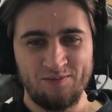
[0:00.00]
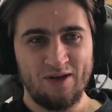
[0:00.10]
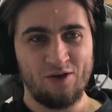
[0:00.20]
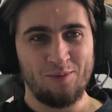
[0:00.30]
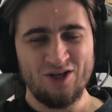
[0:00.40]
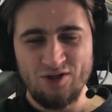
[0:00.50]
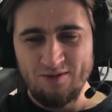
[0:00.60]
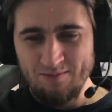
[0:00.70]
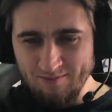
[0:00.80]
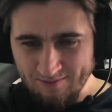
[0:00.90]
Can you
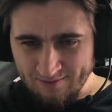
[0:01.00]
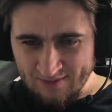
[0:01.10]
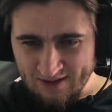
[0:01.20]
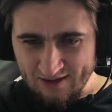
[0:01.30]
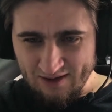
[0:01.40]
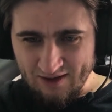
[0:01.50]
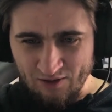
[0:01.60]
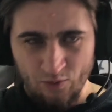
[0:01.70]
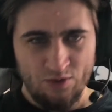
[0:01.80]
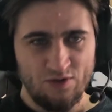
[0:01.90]
imagine?
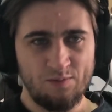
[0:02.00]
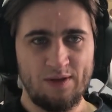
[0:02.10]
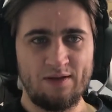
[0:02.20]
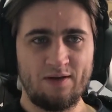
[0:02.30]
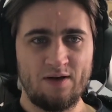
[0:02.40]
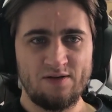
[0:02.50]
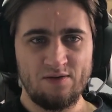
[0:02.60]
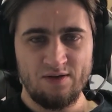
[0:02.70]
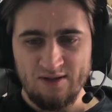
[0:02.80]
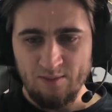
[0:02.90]
You would just play the cards
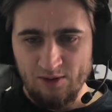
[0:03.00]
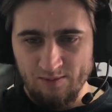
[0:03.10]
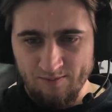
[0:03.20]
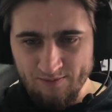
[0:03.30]
on the table.